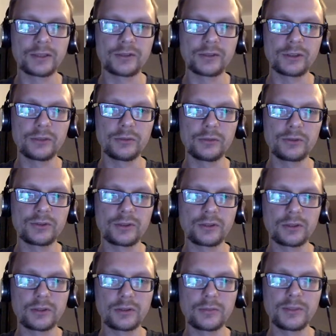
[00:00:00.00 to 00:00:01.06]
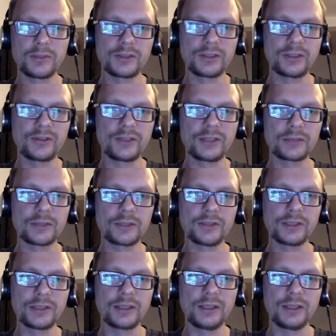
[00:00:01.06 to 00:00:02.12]
So you would basically start
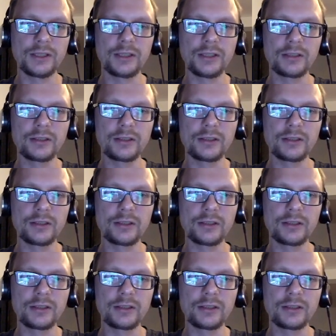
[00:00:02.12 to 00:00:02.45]
writing here,